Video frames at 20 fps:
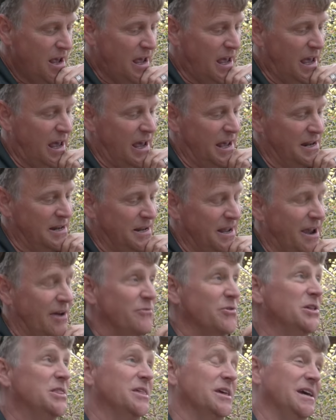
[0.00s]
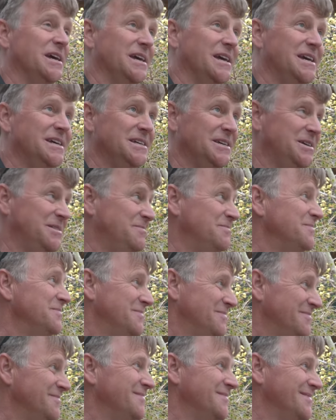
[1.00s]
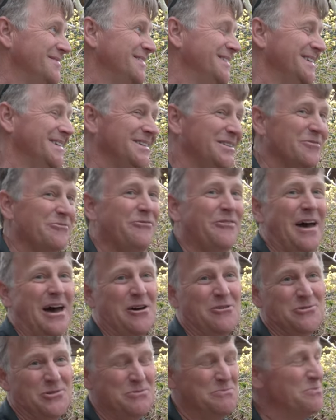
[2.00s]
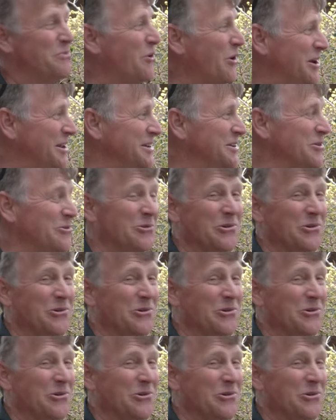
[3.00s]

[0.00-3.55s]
and everything he found and brought into